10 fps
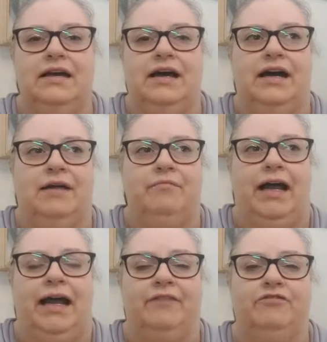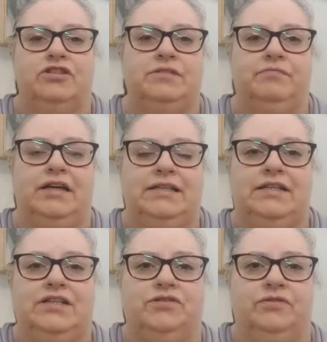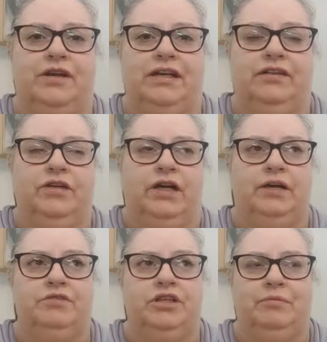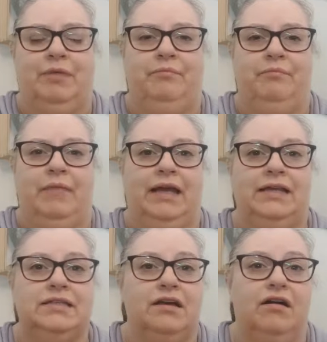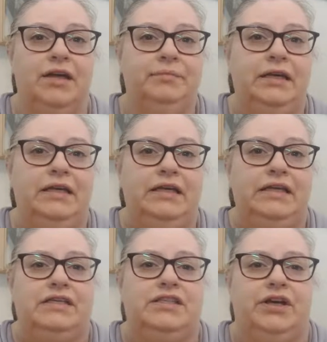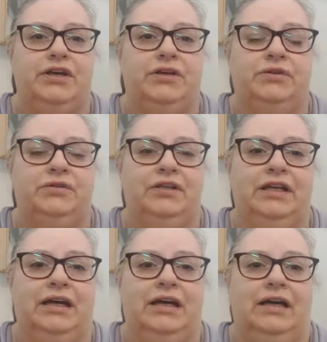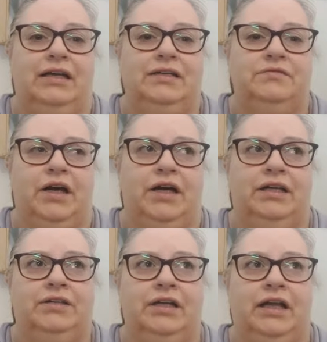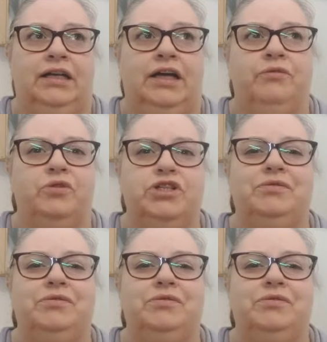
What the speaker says: I have got some ideas already up to about May time. So yeah, I want to